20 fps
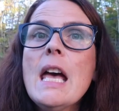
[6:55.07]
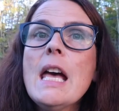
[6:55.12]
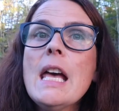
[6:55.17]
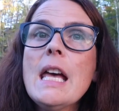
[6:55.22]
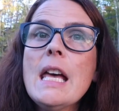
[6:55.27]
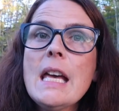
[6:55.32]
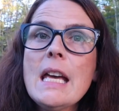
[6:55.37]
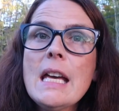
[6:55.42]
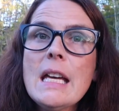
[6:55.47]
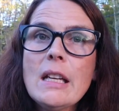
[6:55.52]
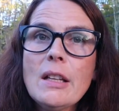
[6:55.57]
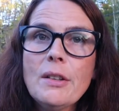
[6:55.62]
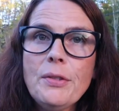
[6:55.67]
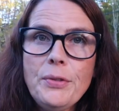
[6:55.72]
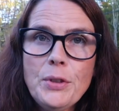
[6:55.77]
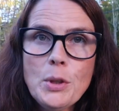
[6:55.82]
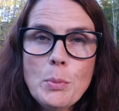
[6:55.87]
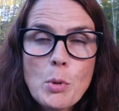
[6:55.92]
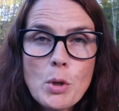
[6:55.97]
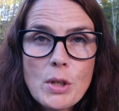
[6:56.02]
in a
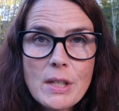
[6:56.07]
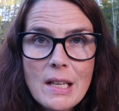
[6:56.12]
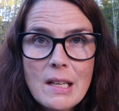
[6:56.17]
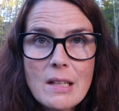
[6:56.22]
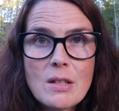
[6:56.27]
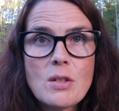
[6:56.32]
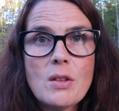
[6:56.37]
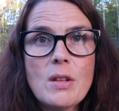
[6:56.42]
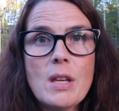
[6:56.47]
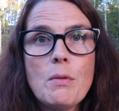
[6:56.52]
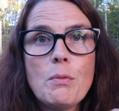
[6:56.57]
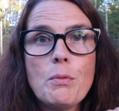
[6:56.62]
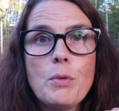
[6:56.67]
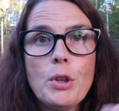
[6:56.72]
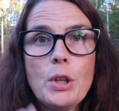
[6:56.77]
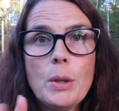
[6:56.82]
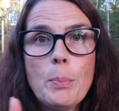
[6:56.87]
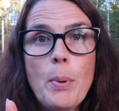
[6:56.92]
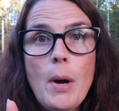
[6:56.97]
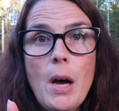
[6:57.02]
few more days so they
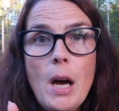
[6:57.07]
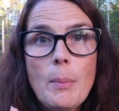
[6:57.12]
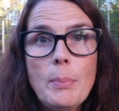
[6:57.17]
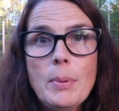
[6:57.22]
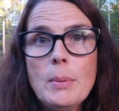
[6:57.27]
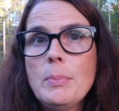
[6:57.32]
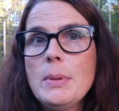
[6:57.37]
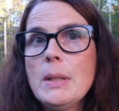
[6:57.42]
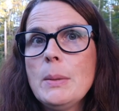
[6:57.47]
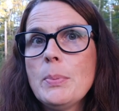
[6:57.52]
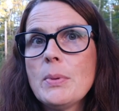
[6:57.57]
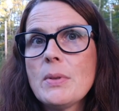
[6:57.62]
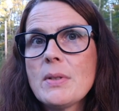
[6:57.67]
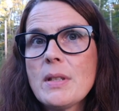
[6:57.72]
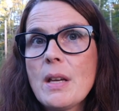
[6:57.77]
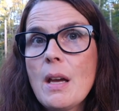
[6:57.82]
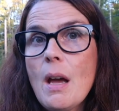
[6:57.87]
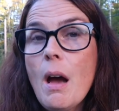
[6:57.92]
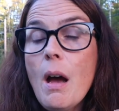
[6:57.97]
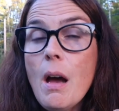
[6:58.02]
really pop and people
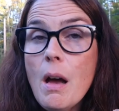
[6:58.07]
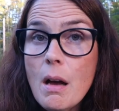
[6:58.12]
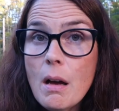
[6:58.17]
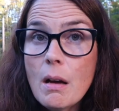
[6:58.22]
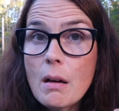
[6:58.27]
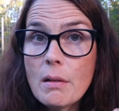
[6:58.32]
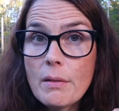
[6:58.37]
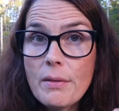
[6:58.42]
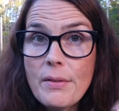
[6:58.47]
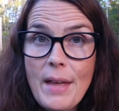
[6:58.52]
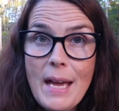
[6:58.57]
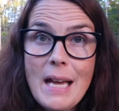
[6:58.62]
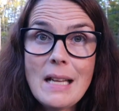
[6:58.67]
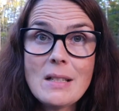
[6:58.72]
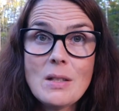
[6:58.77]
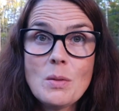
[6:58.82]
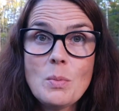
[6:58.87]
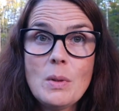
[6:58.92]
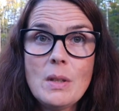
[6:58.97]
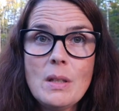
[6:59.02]
say, oh,
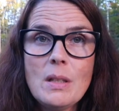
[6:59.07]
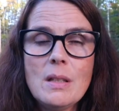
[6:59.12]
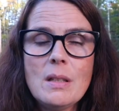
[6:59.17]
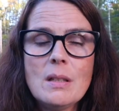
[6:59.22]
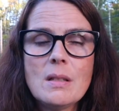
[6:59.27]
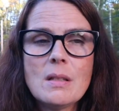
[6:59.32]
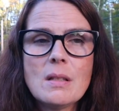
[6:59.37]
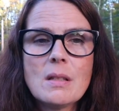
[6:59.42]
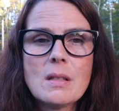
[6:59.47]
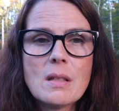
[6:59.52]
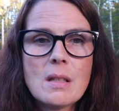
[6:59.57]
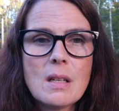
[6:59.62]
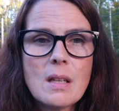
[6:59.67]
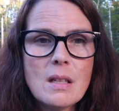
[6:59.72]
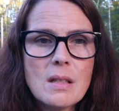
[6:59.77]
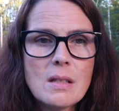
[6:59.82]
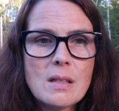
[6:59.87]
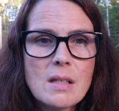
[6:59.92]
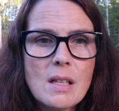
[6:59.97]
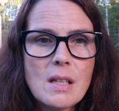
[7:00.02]
that's what it is. Because